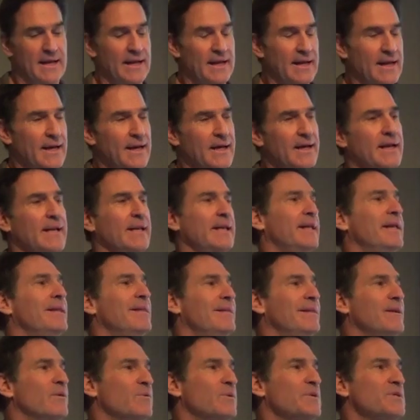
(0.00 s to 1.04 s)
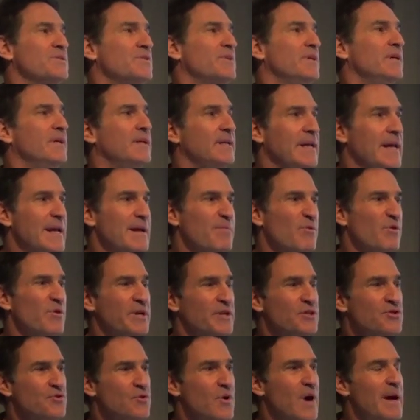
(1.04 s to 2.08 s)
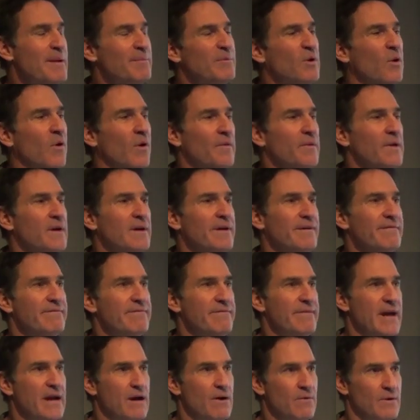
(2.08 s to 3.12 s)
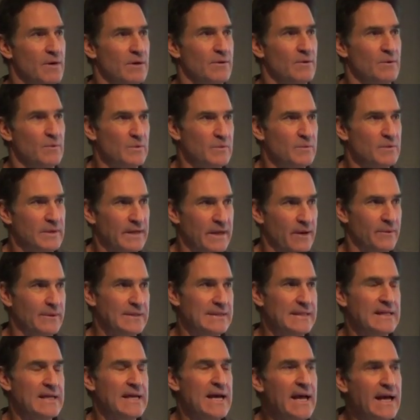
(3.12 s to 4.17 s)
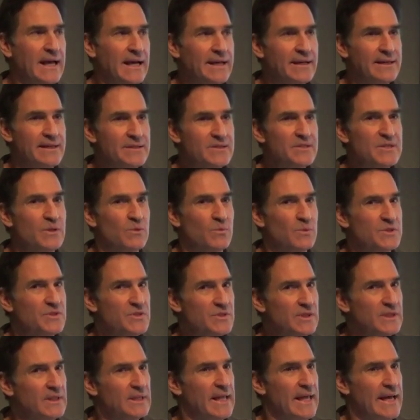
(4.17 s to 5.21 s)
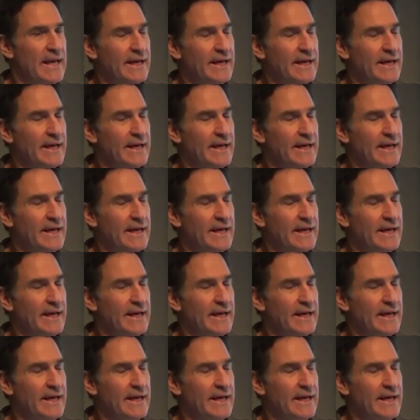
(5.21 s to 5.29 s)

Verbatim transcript: And there was a neighboring tribe called the Jivaro. Now in the 80s there were still